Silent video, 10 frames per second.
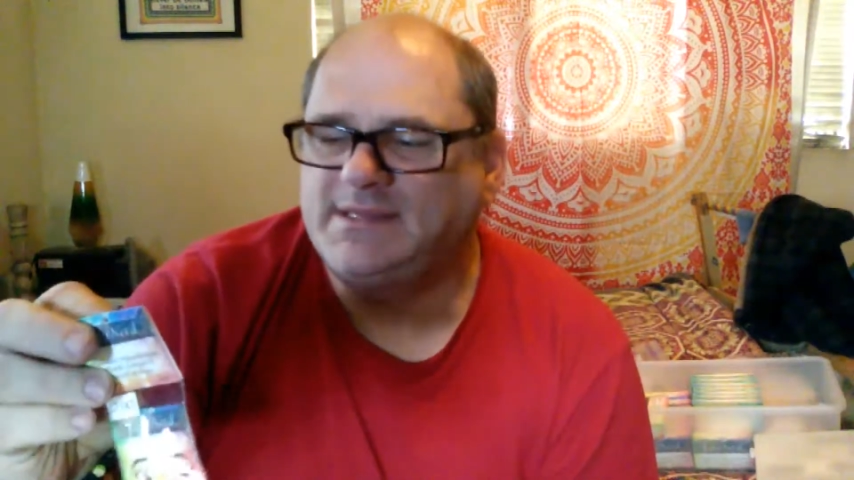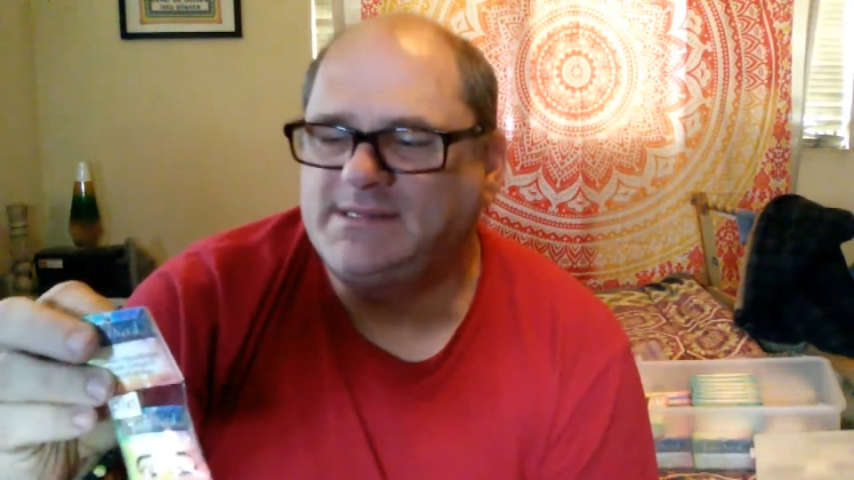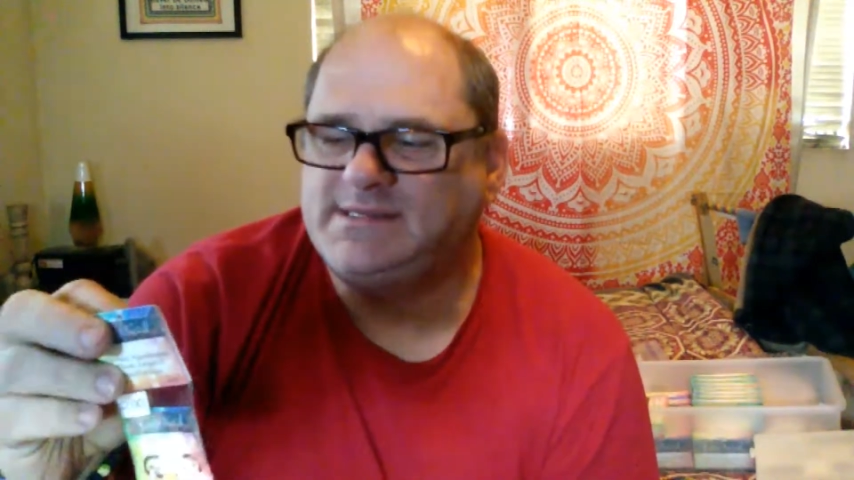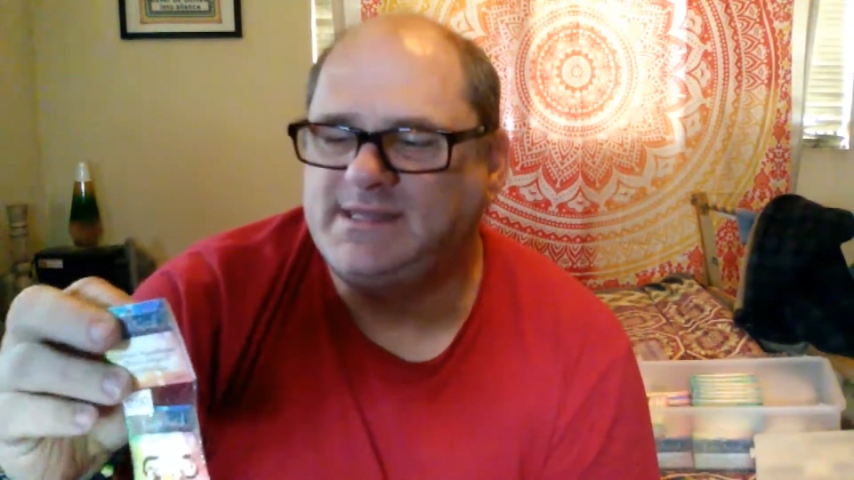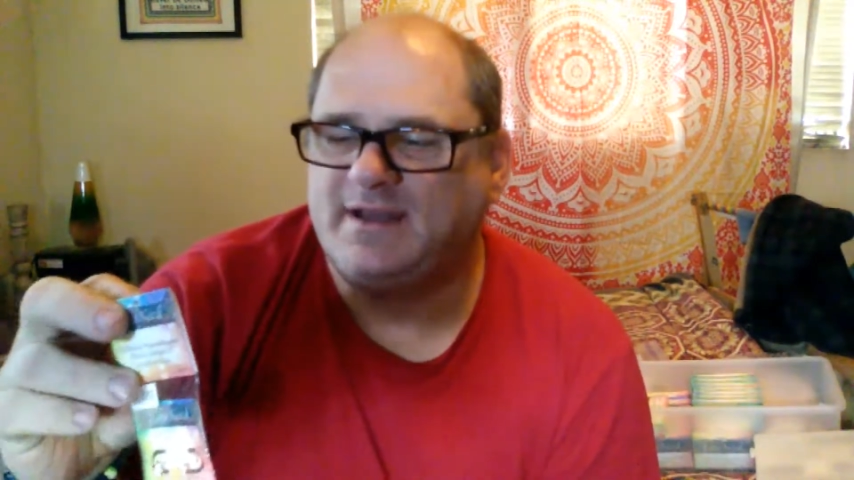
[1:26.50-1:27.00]

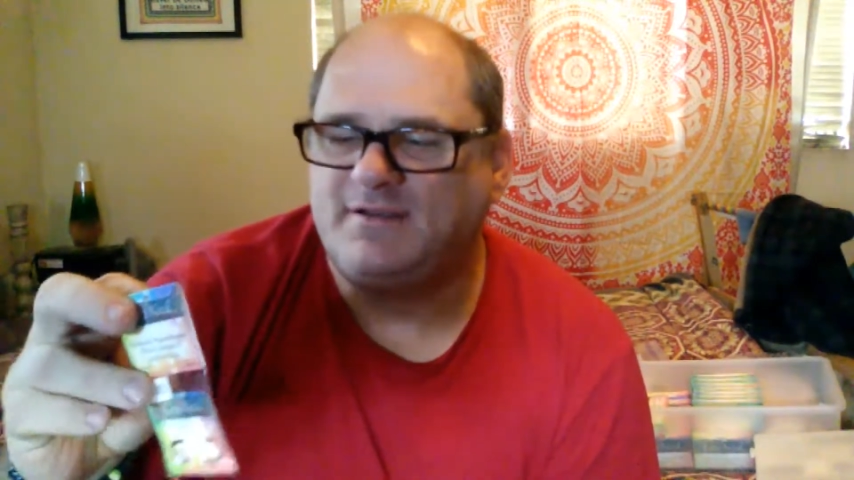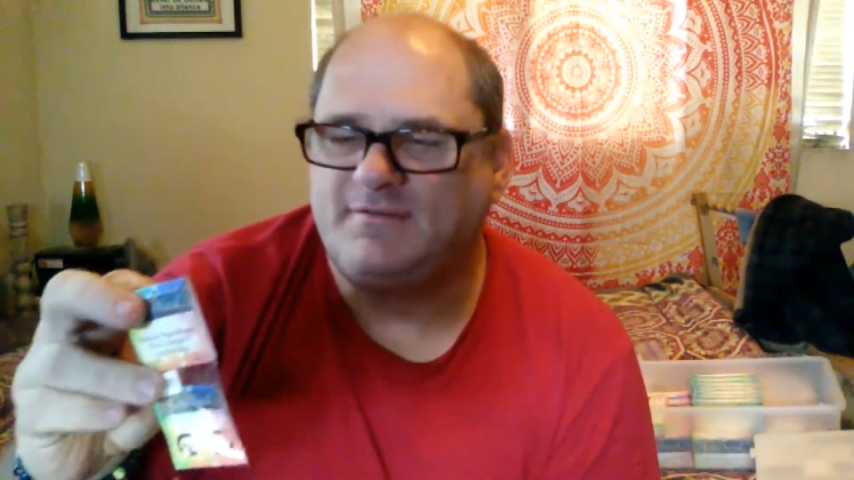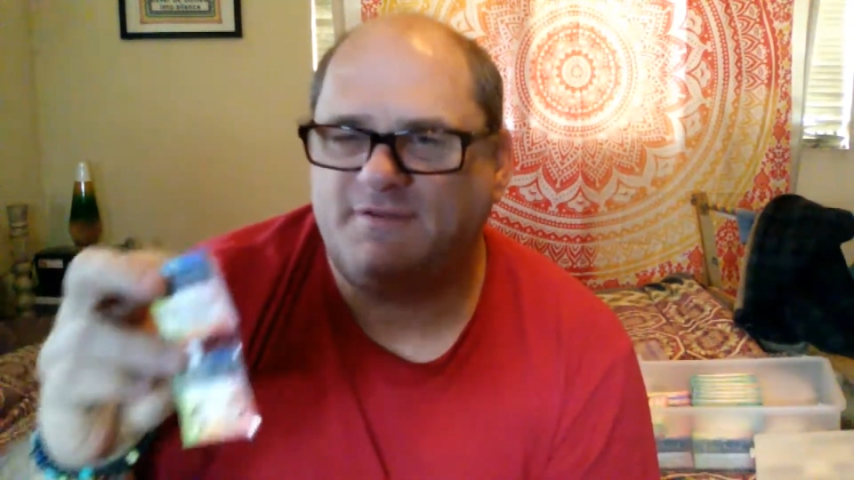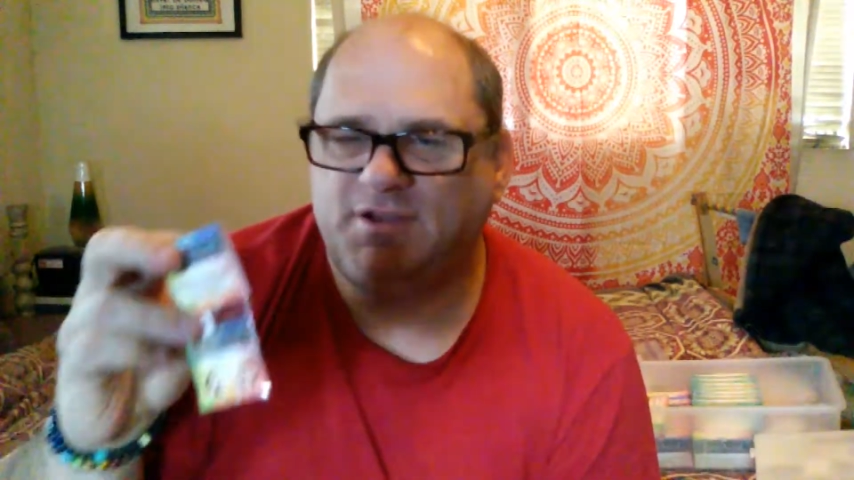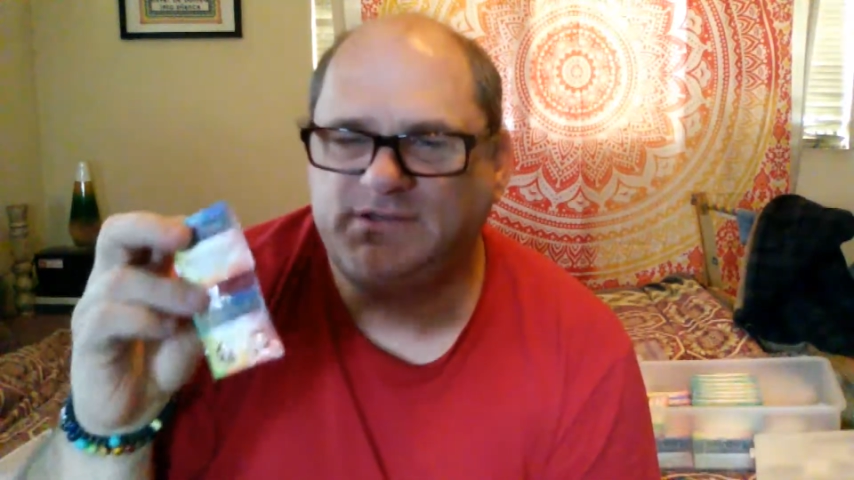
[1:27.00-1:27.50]
instead
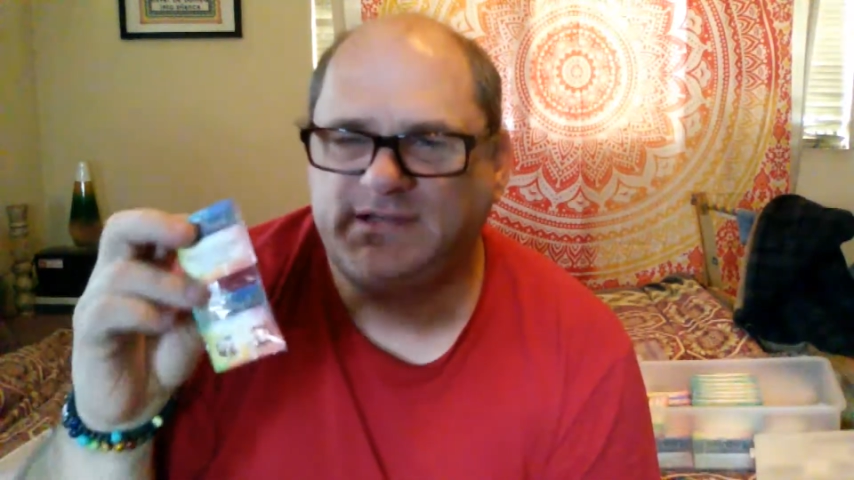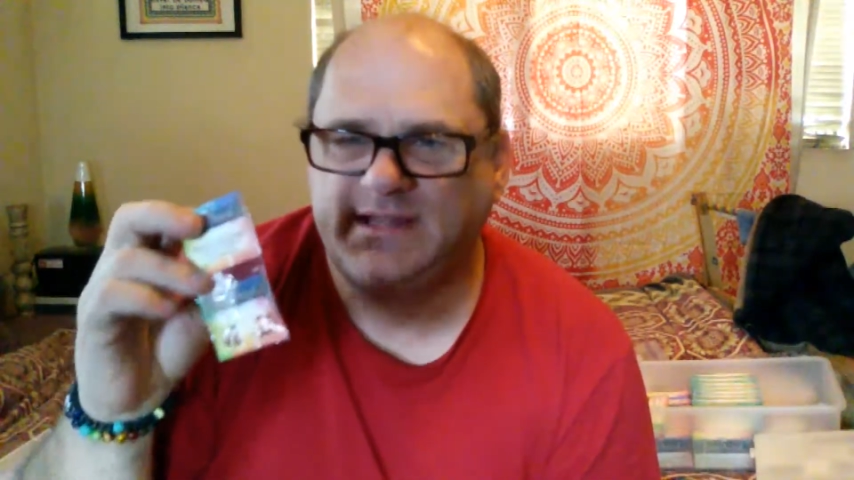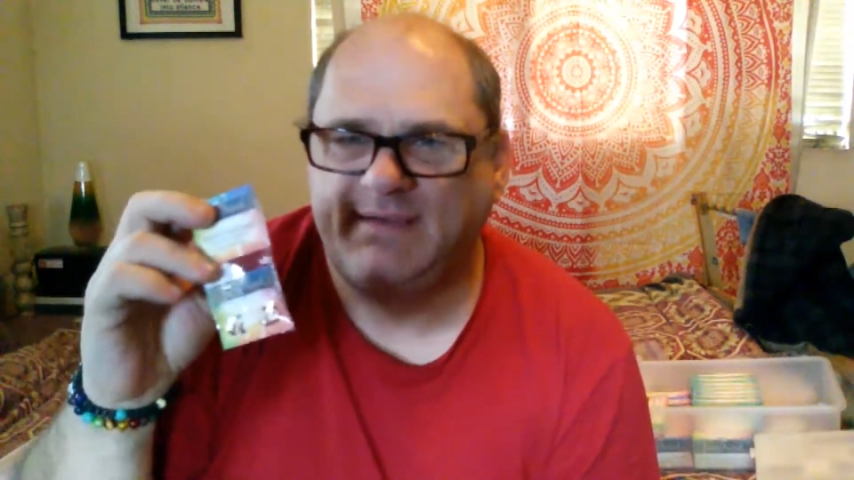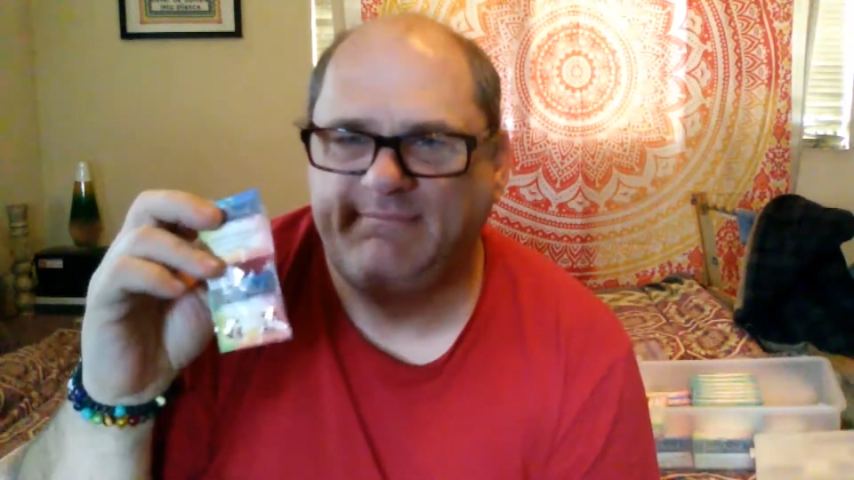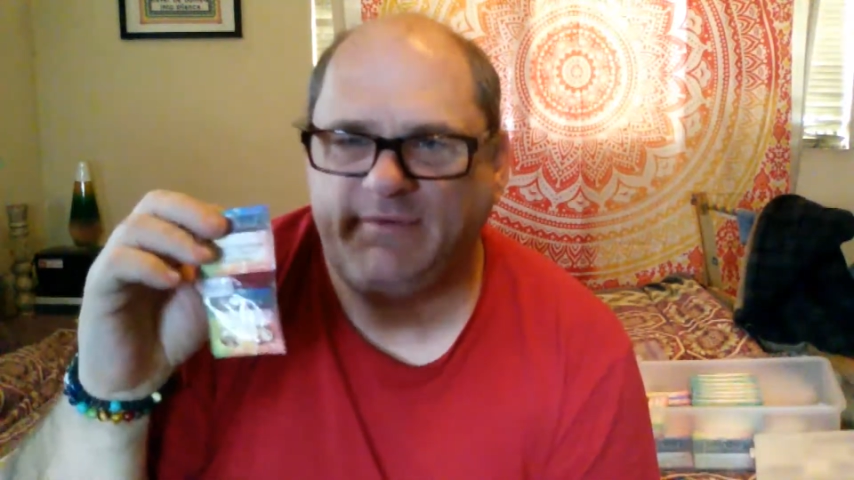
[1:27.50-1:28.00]
of
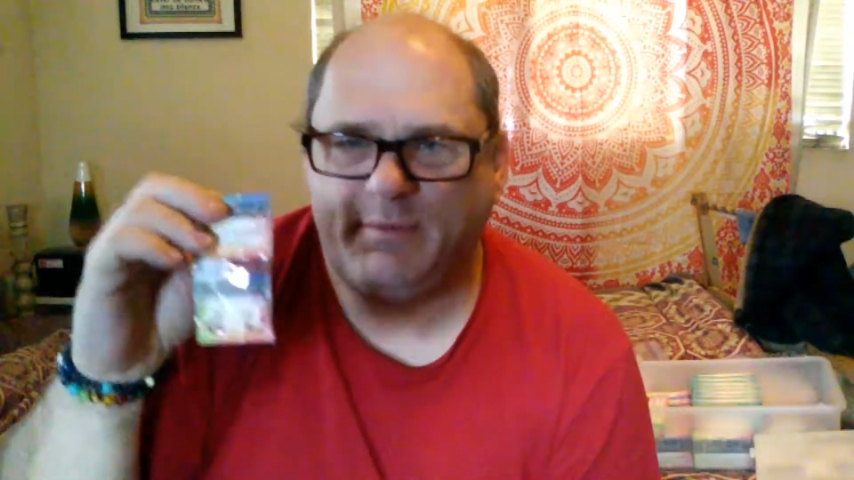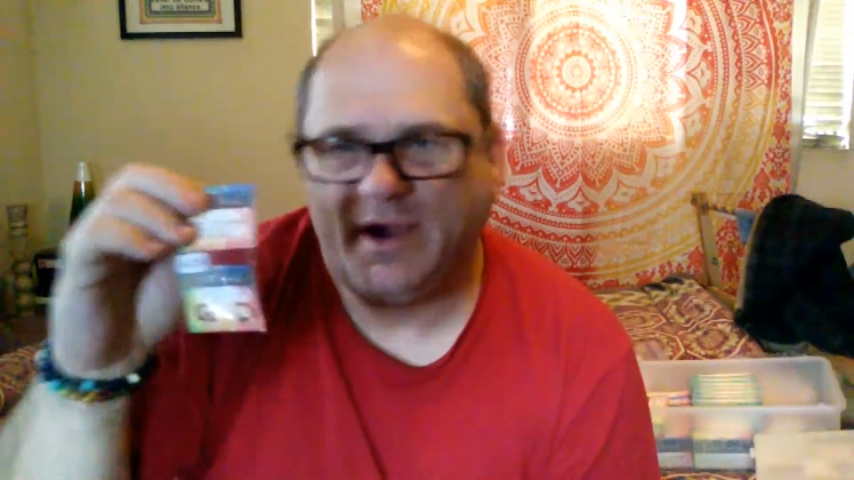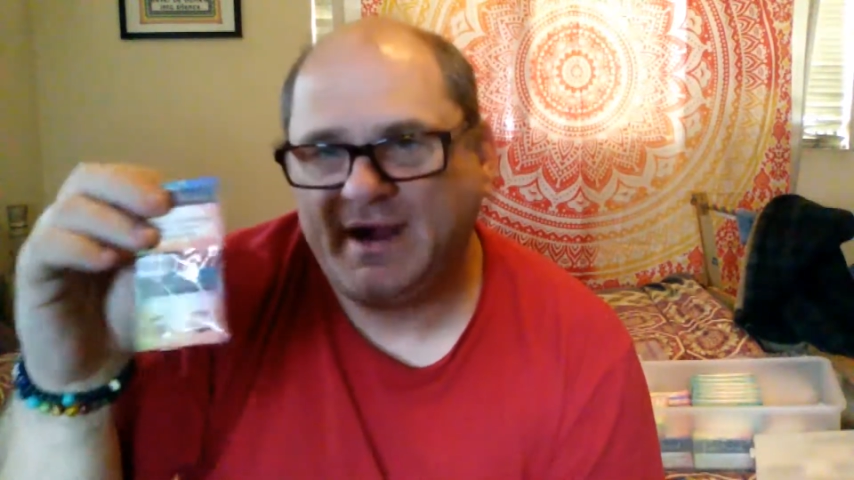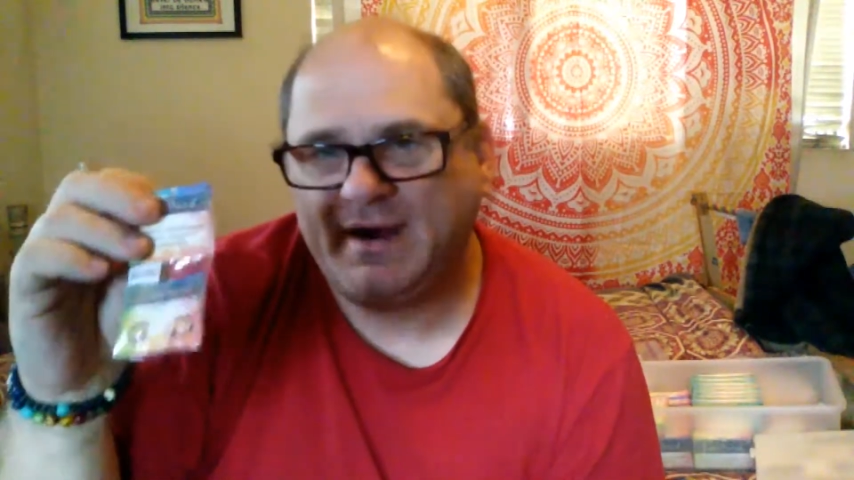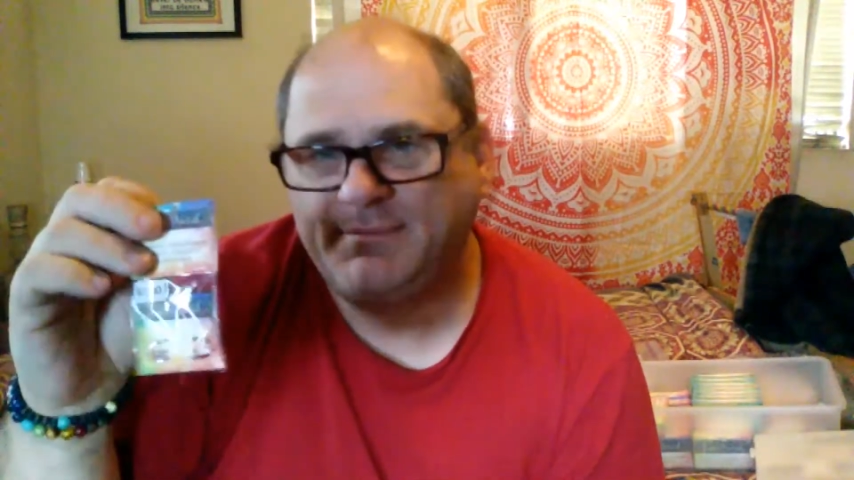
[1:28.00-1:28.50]
using them for bread,